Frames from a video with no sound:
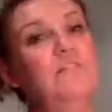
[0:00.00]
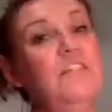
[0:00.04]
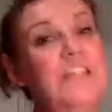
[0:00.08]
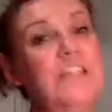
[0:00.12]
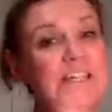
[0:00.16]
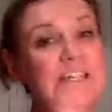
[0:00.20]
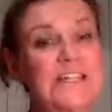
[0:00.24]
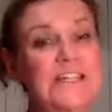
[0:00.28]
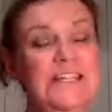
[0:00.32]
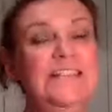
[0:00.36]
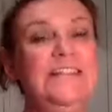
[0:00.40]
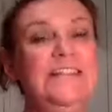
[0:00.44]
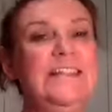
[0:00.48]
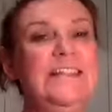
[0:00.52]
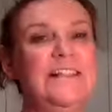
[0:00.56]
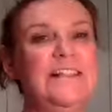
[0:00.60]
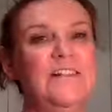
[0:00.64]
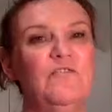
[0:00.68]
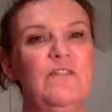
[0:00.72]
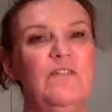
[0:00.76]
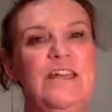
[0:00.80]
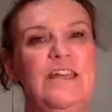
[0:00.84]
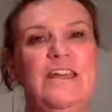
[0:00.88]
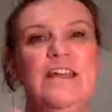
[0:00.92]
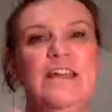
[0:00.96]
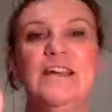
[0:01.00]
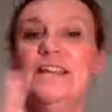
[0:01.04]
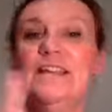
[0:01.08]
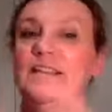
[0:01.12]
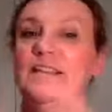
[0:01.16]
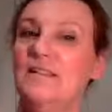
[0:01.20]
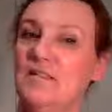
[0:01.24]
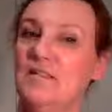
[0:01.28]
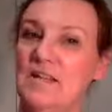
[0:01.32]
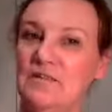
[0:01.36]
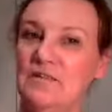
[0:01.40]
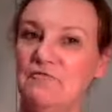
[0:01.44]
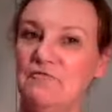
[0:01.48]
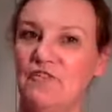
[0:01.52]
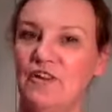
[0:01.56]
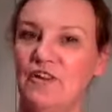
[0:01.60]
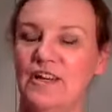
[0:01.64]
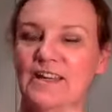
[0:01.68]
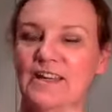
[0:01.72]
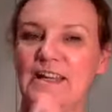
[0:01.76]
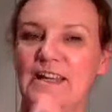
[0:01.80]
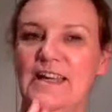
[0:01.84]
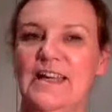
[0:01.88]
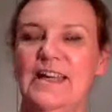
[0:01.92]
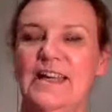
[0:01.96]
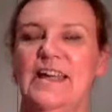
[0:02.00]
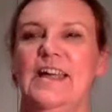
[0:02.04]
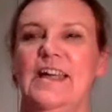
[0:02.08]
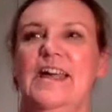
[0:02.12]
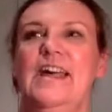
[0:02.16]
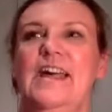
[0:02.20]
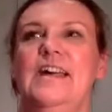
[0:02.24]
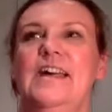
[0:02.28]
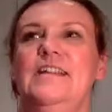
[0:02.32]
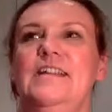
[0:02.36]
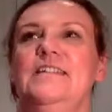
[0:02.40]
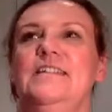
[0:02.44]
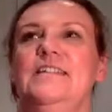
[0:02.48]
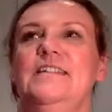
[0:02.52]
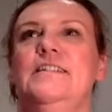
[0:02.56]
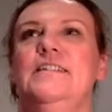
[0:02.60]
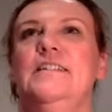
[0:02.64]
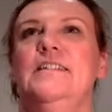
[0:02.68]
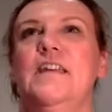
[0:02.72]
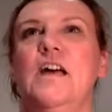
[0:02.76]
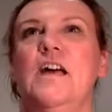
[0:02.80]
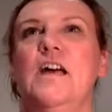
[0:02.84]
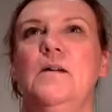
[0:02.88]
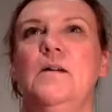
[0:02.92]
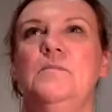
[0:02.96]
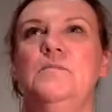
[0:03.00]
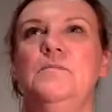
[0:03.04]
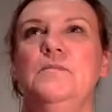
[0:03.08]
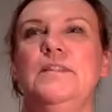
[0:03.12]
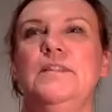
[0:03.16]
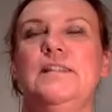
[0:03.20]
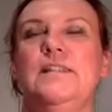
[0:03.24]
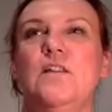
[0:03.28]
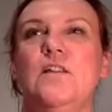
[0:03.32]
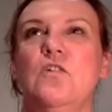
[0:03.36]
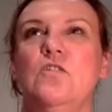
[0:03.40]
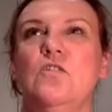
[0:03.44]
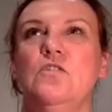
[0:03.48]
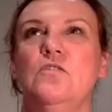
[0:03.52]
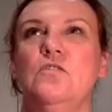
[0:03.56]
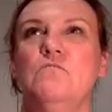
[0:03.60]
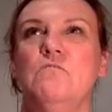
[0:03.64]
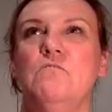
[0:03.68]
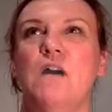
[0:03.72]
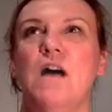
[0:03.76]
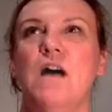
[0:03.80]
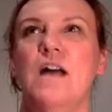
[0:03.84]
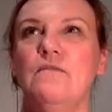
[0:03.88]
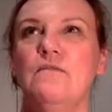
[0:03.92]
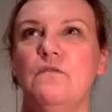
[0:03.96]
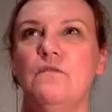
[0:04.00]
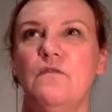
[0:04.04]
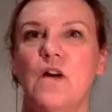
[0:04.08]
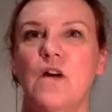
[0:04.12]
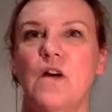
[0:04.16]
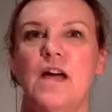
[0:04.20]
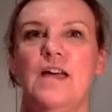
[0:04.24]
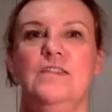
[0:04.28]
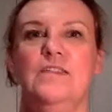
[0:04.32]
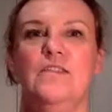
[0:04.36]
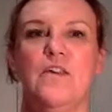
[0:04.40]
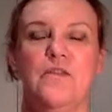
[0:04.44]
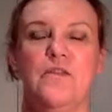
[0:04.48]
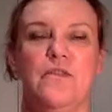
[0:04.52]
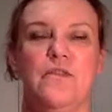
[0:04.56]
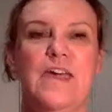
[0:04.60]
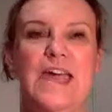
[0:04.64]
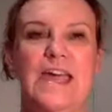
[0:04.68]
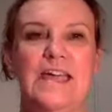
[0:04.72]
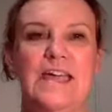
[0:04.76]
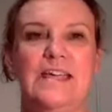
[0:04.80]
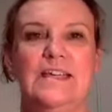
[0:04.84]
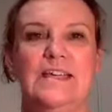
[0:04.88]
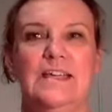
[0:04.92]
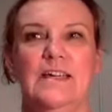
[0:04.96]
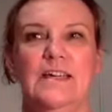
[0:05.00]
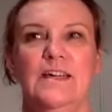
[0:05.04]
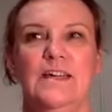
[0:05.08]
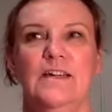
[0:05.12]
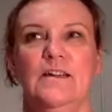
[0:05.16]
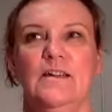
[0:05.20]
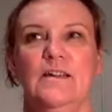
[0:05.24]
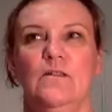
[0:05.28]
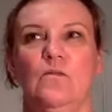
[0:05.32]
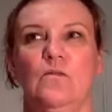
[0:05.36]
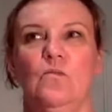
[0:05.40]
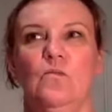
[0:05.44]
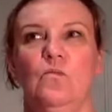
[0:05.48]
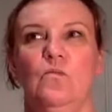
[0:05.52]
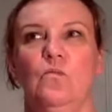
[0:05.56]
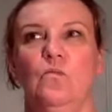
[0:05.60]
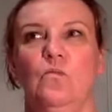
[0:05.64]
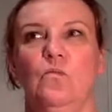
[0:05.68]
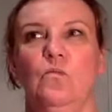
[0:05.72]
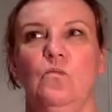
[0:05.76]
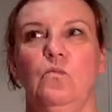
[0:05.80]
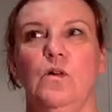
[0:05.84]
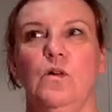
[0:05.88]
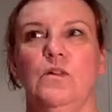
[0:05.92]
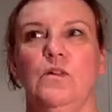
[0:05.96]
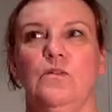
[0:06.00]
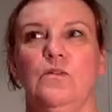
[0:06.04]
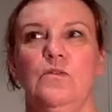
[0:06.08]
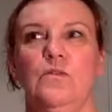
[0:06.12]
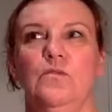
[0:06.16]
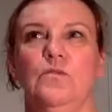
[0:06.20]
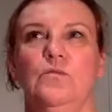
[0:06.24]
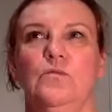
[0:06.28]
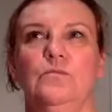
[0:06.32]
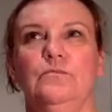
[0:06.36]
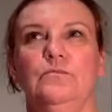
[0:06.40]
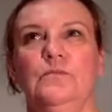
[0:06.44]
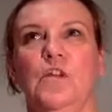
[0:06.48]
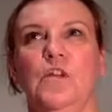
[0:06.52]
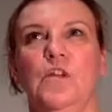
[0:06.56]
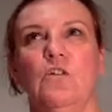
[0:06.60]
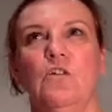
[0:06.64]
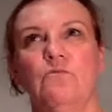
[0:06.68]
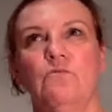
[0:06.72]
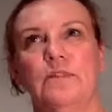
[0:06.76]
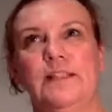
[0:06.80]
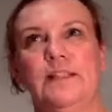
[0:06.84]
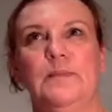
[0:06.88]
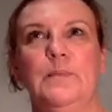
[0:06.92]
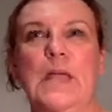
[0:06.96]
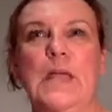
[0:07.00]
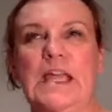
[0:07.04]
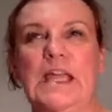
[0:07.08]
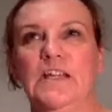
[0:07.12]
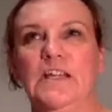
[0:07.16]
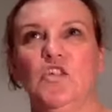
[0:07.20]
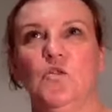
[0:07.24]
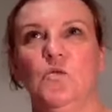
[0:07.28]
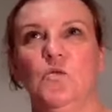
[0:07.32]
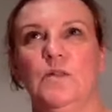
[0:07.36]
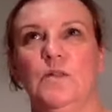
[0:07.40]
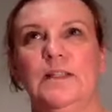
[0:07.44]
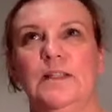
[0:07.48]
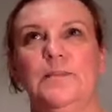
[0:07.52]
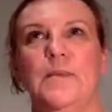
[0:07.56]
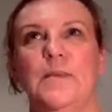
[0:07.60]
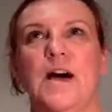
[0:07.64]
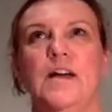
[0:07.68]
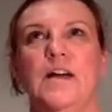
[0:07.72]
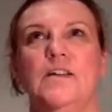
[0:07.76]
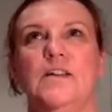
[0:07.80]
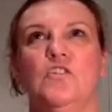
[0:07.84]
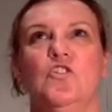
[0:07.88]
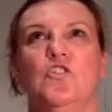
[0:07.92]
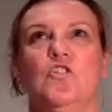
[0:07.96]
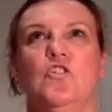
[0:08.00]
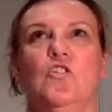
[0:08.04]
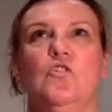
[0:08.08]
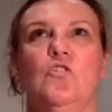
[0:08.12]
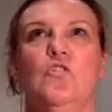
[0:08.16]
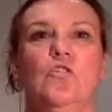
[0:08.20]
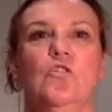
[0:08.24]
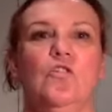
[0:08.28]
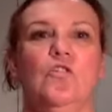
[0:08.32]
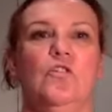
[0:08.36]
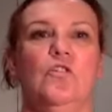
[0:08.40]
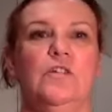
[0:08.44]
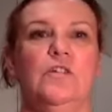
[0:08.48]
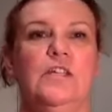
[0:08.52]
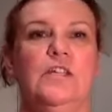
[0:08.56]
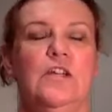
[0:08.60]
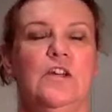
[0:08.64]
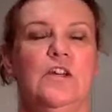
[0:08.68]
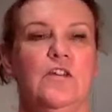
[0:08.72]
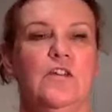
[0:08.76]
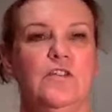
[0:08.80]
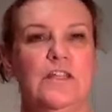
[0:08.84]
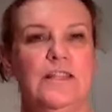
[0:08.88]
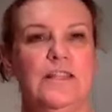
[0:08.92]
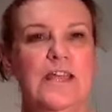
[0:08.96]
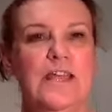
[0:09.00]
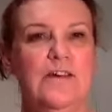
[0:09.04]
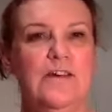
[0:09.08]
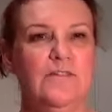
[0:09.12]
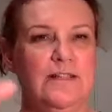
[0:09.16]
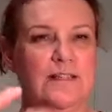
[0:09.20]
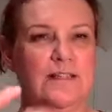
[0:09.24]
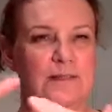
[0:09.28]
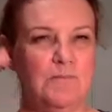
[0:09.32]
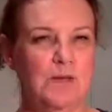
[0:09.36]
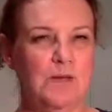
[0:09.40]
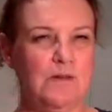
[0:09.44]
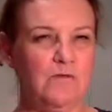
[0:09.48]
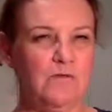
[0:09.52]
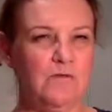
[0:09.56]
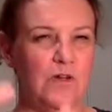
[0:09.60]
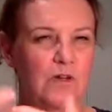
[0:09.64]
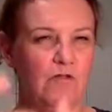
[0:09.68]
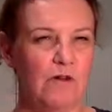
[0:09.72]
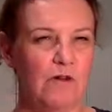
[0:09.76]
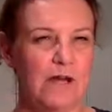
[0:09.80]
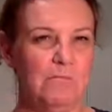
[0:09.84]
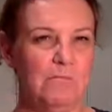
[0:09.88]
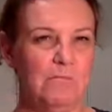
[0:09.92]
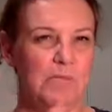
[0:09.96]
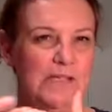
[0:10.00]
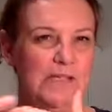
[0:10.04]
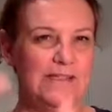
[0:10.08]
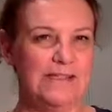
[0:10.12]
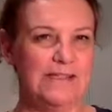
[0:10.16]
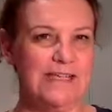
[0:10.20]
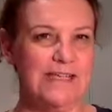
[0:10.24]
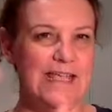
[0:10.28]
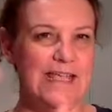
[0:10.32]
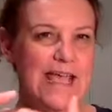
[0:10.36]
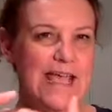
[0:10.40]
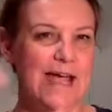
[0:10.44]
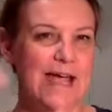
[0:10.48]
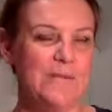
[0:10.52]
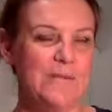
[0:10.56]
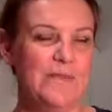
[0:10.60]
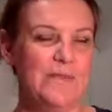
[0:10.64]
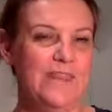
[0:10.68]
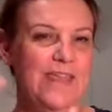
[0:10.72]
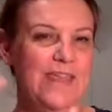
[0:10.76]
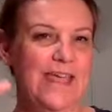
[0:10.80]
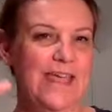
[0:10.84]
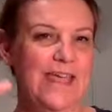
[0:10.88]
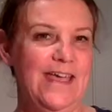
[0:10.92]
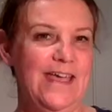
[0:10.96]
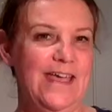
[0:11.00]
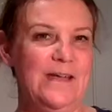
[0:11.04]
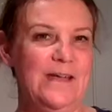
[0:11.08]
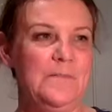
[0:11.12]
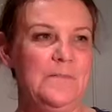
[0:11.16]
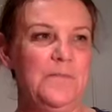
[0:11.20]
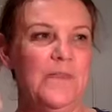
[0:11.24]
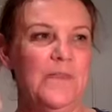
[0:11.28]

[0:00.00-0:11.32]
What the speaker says: done it in this arena, it's different. And so you might find that they will not respect you as much, or, you know, that there is a bit of a credibility gap there